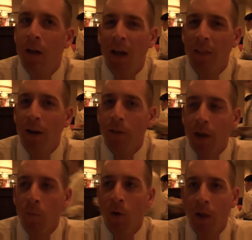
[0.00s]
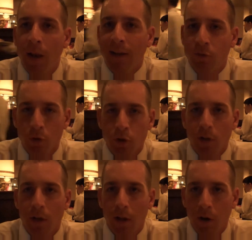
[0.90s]
I think they really like
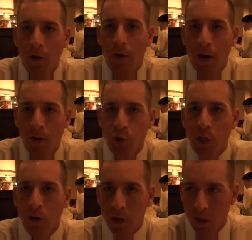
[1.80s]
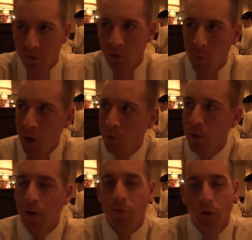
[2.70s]
sushi. I know Jeter does because we
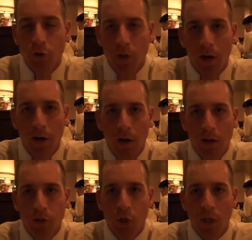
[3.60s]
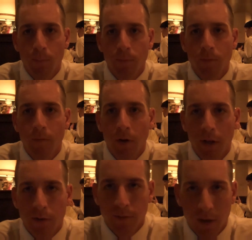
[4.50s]
also have sushi at Cheap
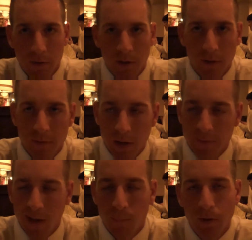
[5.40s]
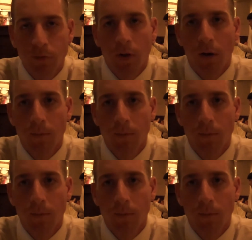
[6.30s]
in South Tampa. So.